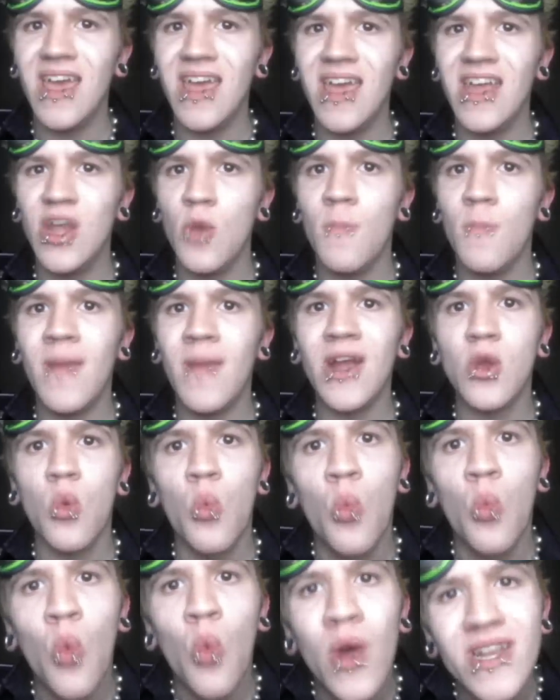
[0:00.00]
And no matter
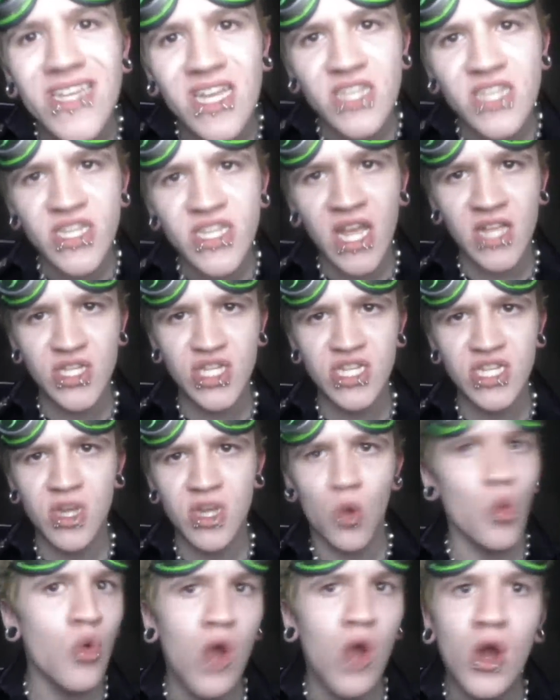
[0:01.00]
what contention
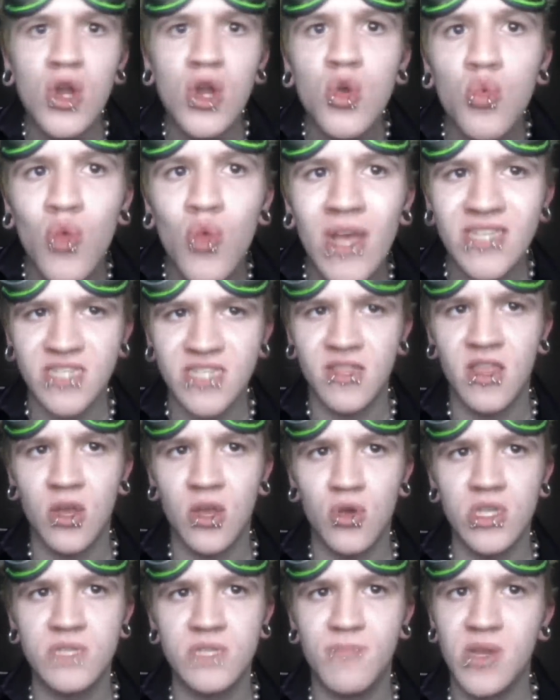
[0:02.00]
or unrest
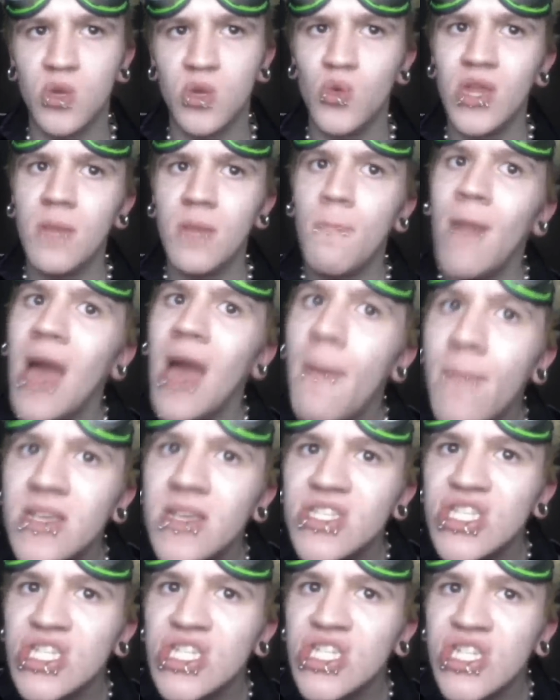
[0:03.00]
there is between my
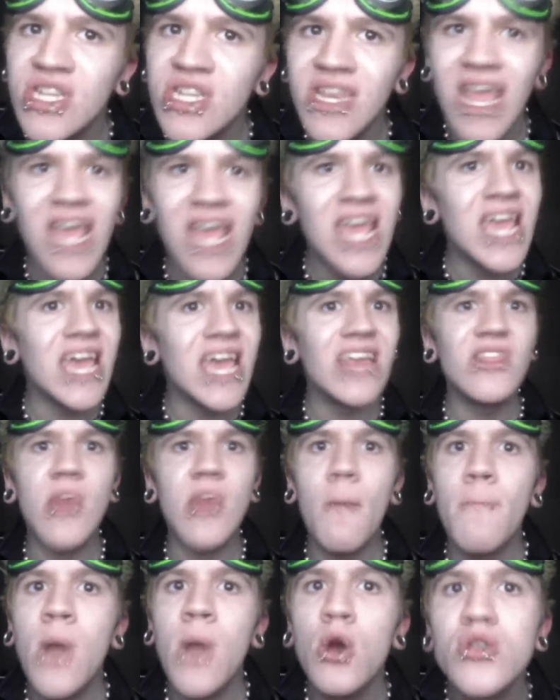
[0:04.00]
position and the
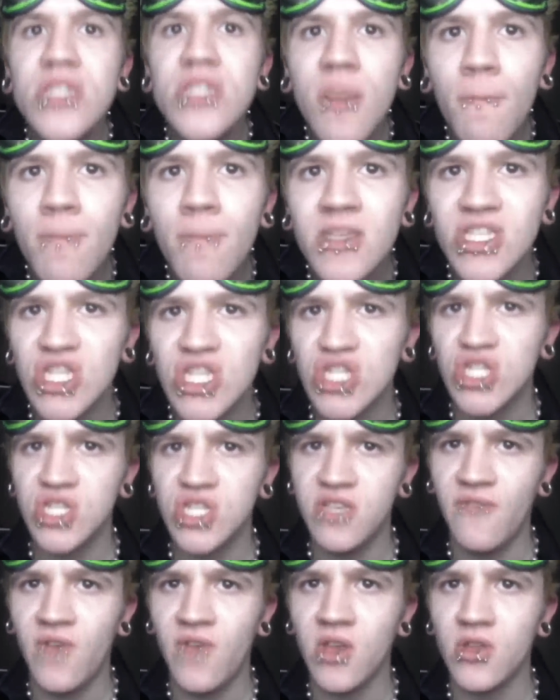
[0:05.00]
opposing
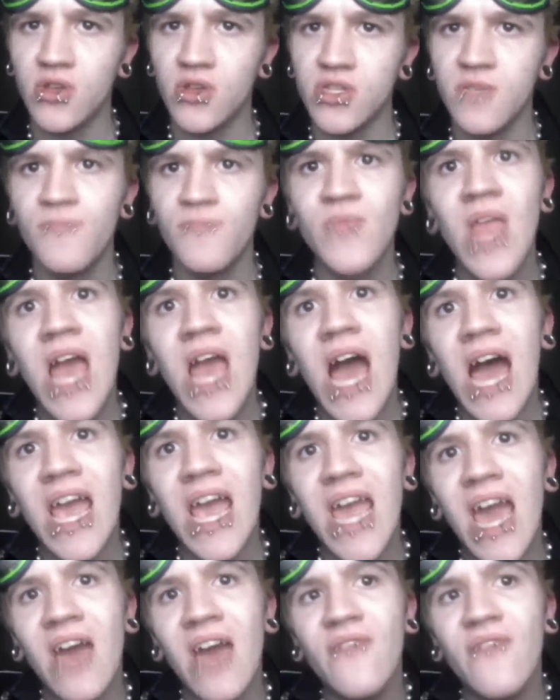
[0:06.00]
positions of others, I
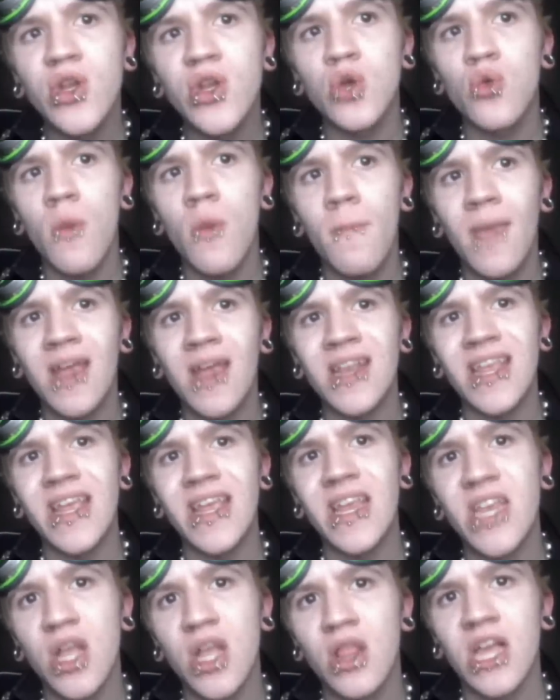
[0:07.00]
have to remain
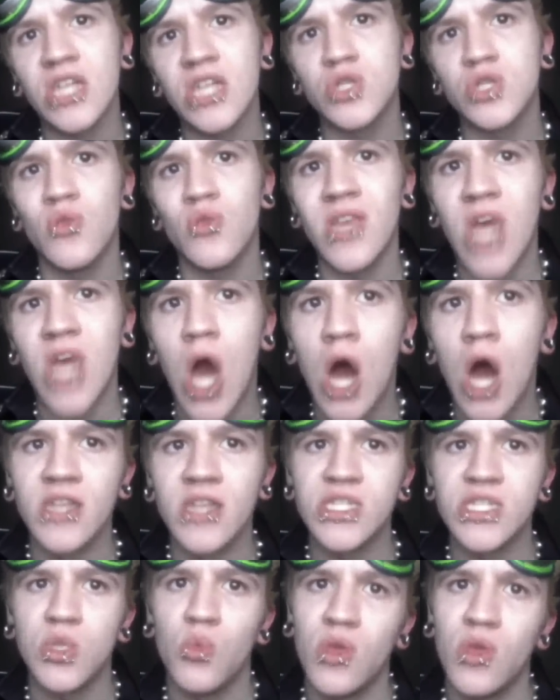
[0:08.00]
intellectually
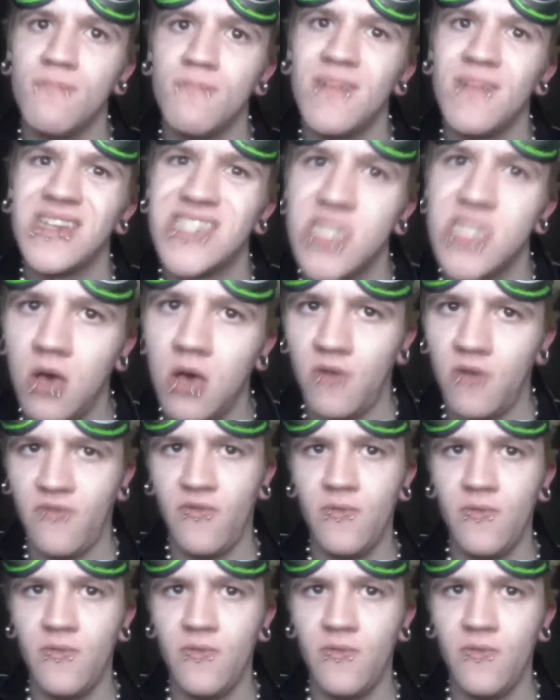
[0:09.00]
honest with myself.